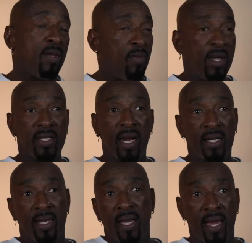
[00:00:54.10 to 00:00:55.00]
you niggas gotta
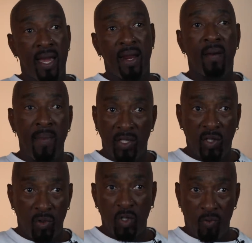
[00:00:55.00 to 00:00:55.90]
take care of that and make
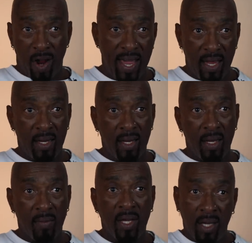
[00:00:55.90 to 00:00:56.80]
sure it's right.
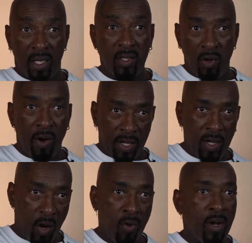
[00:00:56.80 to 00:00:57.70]
Because you already
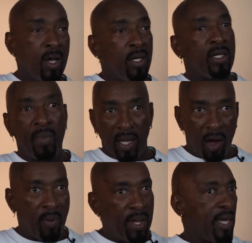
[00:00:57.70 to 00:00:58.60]
know the big
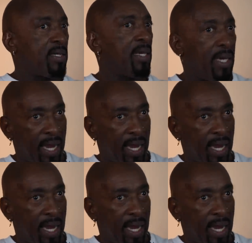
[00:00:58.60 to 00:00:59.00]
homie got to get